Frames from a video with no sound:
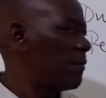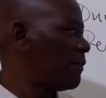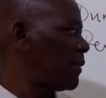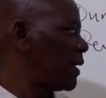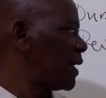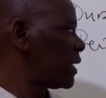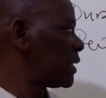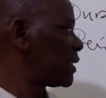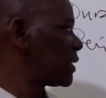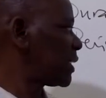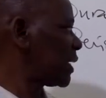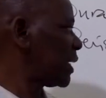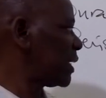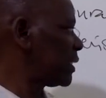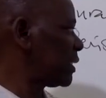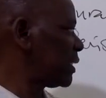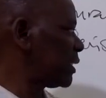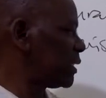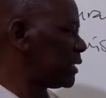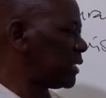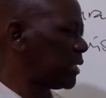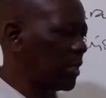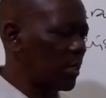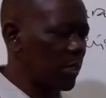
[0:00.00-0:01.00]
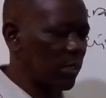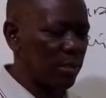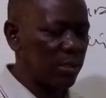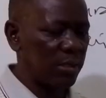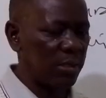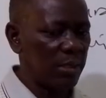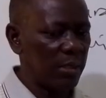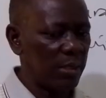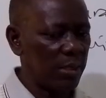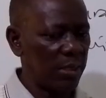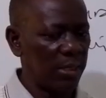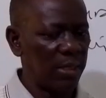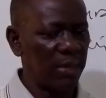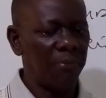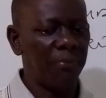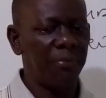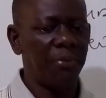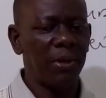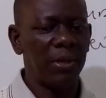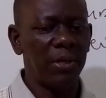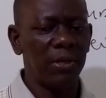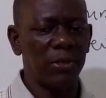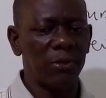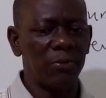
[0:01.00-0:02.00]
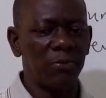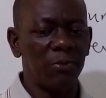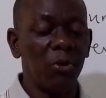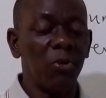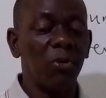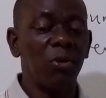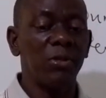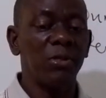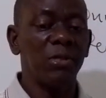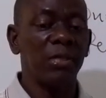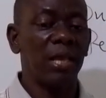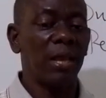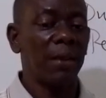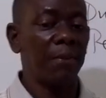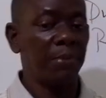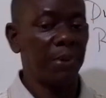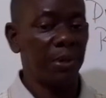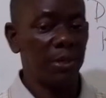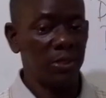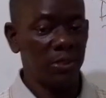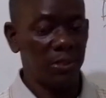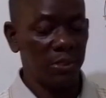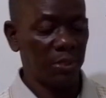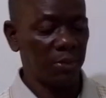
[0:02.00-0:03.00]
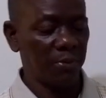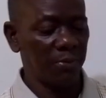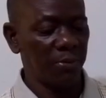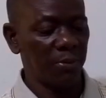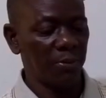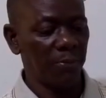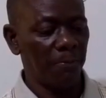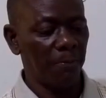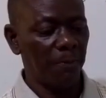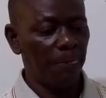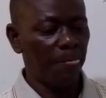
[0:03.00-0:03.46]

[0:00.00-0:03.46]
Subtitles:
by a slight change in the price, because they are perishable.